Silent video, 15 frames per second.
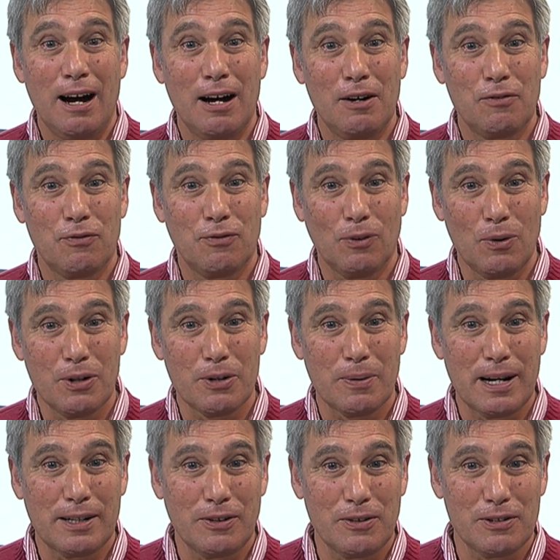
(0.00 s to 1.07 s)
Our floor
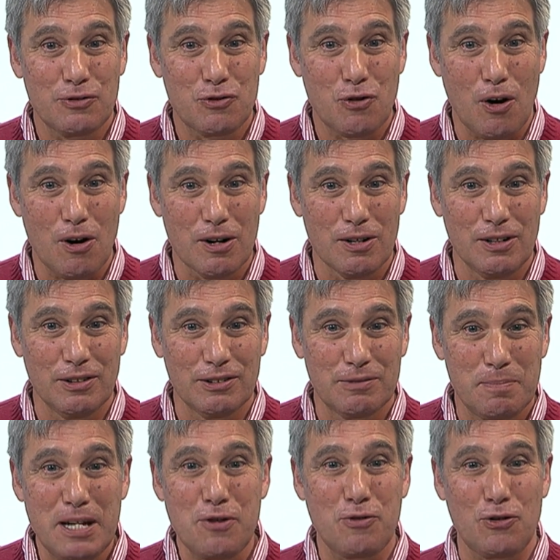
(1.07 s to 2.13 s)
director is
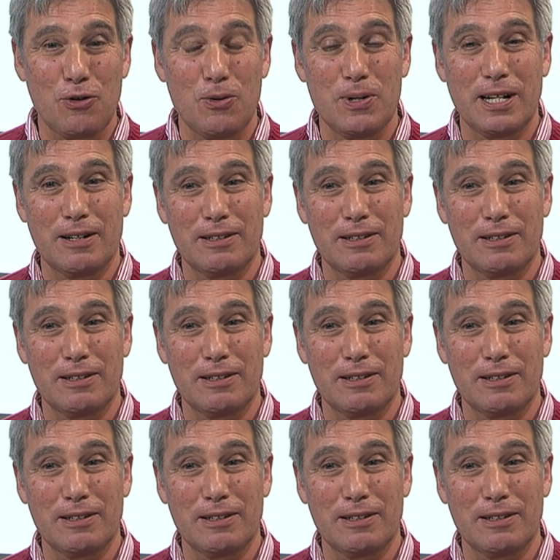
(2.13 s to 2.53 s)
Charles Minshew,